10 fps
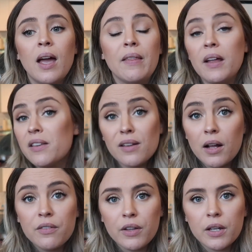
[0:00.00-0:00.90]
And that is
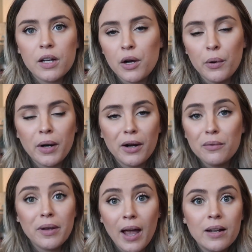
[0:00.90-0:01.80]
not an affiliate code. I
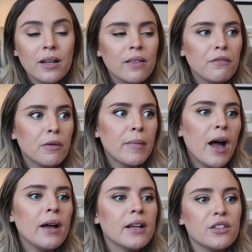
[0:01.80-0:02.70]
don't get anything from
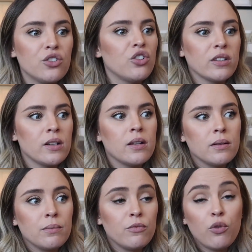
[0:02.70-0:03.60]
that. It's just
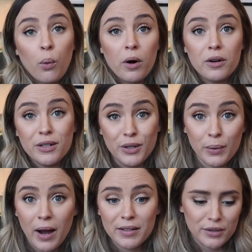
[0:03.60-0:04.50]
for you
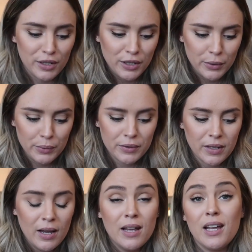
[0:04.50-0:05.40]
guys to use
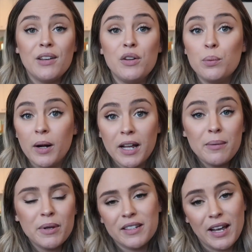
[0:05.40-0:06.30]
if you want
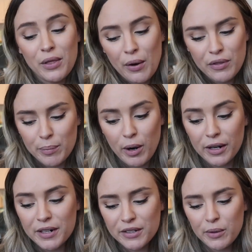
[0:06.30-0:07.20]
it because I love their
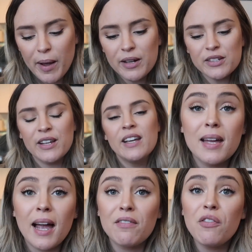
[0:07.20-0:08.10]
products so much.
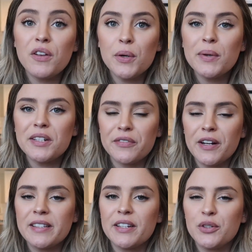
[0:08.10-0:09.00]
I have a few
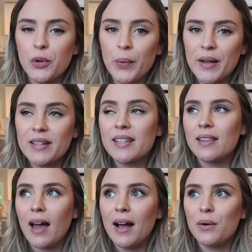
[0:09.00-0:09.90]
different toys
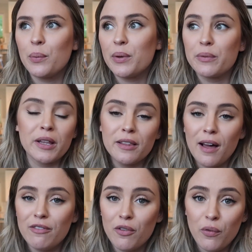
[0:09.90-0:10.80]
that we really
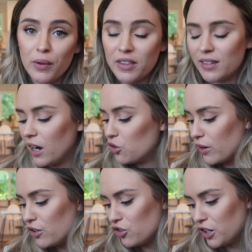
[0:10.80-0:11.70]
love for this age
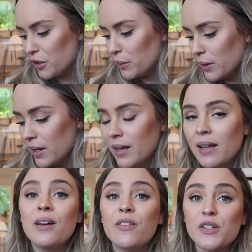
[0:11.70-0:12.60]
range too.
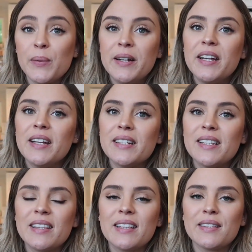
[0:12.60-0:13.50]
First one is
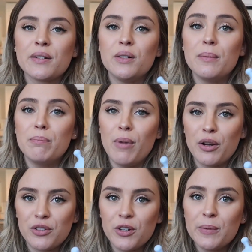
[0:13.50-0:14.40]
this little
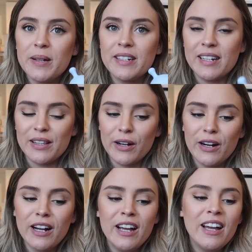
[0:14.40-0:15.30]
mushroom
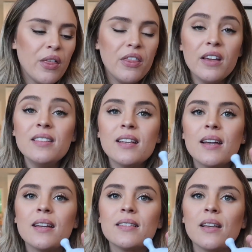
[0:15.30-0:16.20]
teether. This
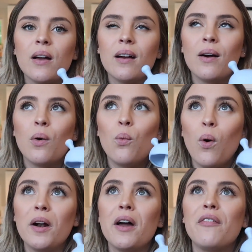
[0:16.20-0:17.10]
is
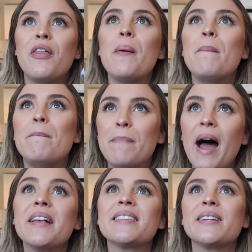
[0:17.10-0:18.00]
one of the
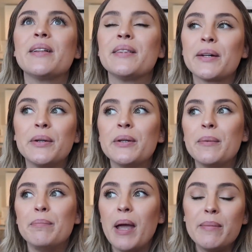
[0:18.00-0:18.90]
best little
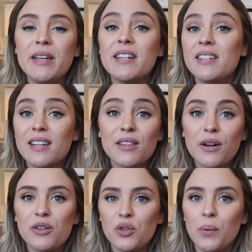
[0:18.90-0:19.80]
baby
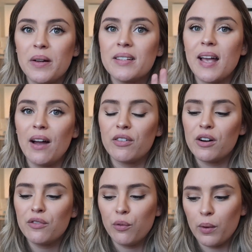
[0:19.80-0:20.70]
teether toys
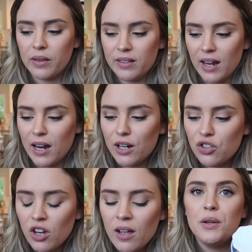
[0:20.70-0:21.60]
ever for this
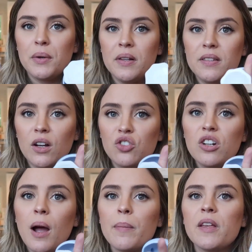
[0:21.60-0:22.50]
age. You can
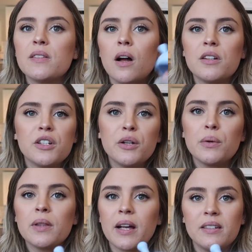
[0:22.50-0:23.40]
suction cup this
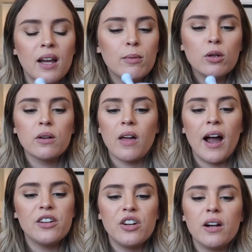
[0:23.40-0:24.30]
onto like a table or the
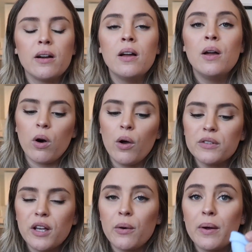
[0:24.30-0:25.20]
high chair, or
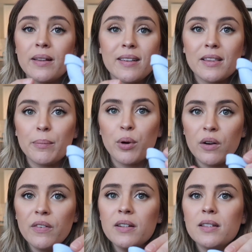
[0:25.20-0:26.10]
also it's like the
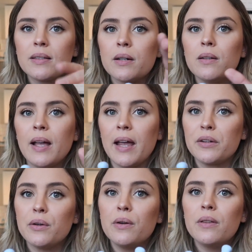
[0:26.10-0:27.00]
perfect little
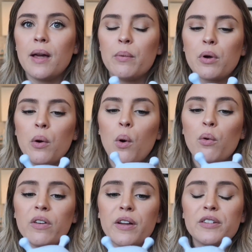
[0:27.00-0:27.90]
handle that will go
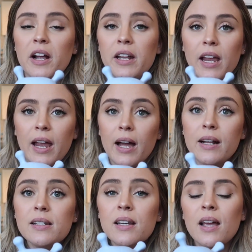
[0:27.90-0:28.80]
over their tiny
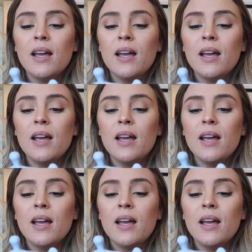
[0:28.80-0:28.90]
hand.